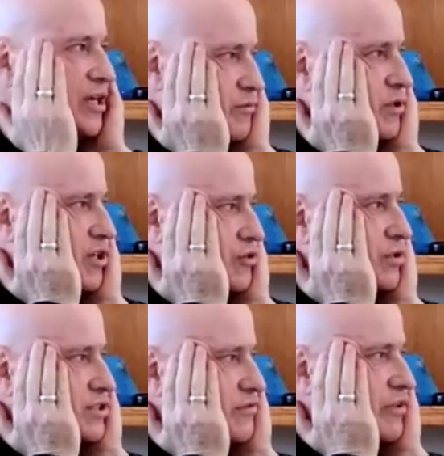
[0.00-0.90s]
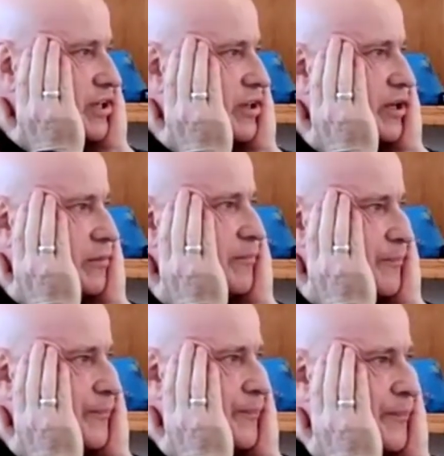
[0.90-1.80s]
I trust, have had
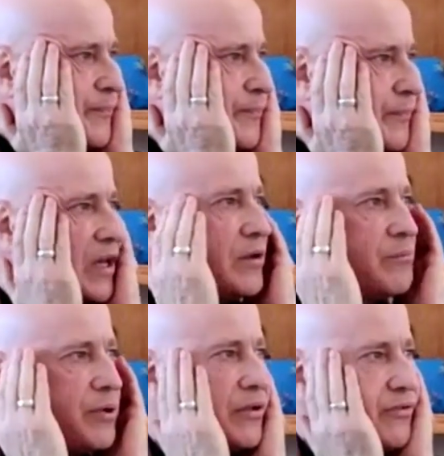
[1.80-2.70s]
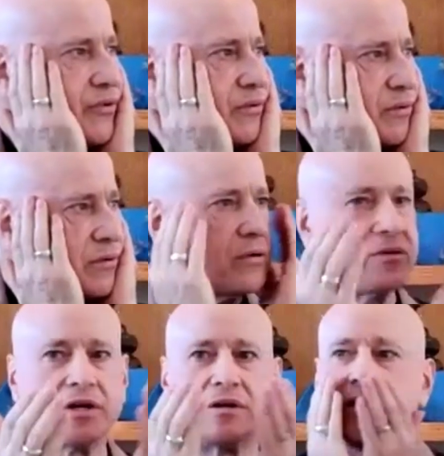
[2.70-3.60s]
that impulse,
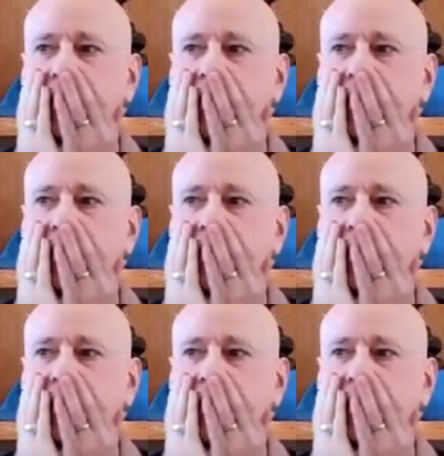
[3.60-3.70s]
right?